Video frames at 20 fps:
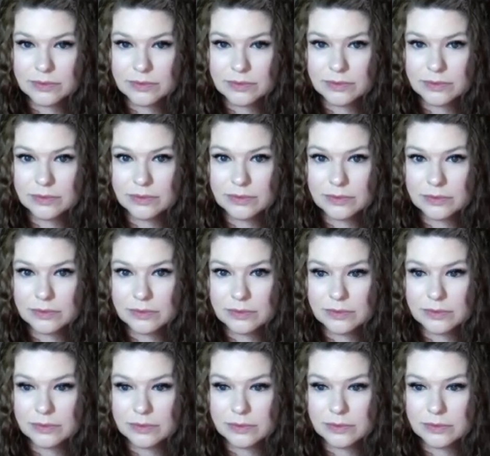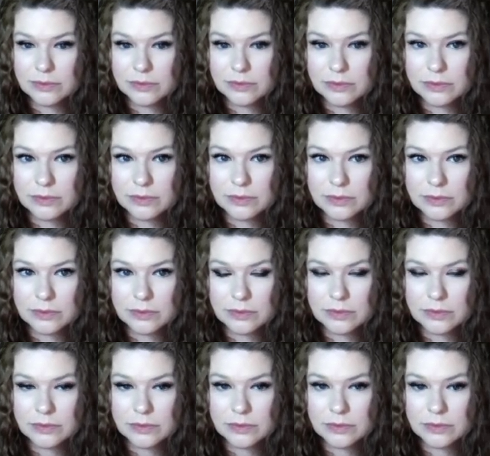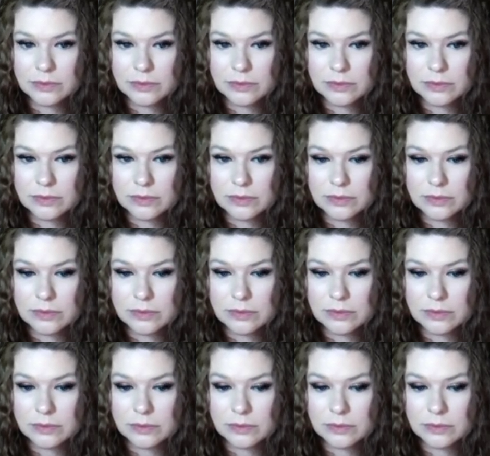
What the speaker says: The person shown says nothing.